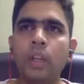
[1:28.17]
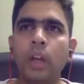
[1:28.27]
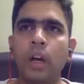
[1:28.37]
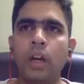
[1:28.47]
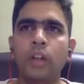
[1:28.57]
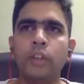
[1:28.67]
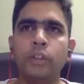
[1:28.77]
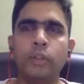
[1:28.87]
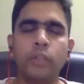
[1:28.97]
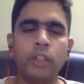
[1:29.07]

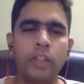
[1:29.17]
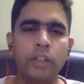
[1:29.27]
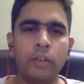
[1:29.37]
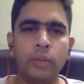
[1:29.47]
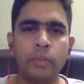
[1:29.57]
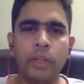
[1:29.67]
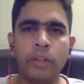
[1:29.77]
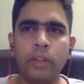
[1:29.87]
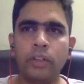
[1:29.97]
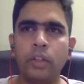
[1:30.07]
so for the
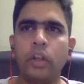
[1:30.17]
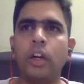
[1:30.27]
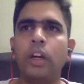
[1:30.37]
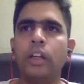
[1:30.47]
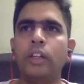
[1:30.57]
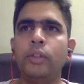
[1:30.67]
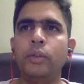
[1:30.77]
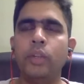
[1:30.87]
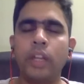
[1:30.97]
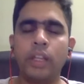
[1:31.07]
recruitment, so I
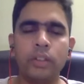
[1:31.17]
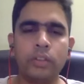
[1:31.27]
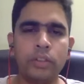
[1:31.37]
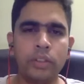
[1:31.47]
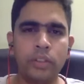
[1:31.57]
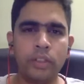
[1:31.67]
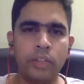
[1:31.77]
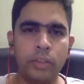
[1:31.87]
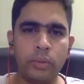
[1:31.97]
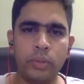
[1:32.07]
do an active search
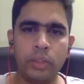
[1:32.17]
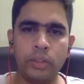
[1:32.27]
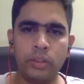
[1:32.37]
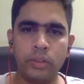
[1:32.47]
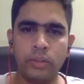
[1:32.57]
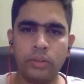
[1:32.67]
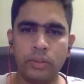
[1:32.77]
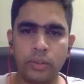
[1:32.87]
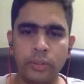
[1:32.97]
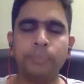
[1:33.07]
every 2 days on
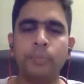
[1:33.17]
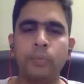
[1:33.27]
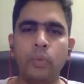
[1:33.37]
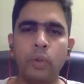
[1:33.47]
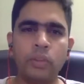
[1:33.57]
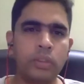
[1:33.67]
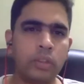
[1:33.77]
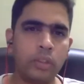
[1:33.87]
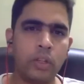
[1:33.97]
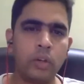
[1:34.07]

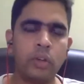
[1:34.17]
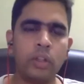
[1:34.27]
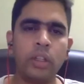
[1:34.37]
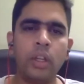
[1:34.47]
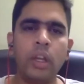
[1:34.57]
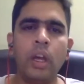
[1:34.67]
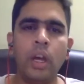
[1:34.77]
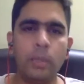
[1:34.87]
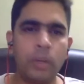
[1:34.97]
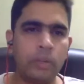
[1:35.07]
Monster Naukri,
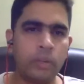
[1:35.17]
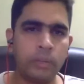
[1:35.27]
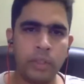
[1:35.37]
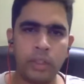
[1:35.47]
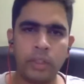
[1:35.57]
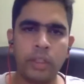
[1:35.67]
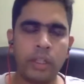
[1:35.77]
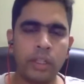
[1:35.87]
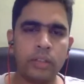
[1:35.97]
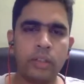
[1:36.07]
apart from the
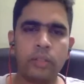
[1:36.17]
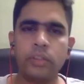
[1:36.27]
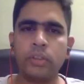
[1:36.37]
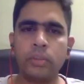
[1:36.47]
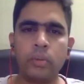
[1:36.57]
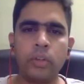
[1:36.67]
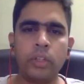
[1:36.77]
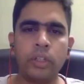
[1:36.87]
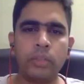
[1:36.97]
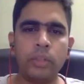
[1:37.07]
career services
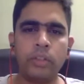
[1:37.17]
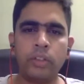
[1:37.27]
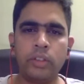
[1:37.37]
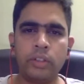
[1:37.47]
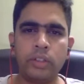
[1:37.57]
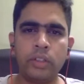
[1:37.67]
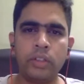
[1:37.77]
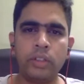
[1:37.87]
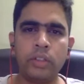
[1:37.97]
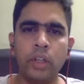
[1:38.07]
provided by 360
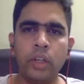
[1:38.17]
Digit.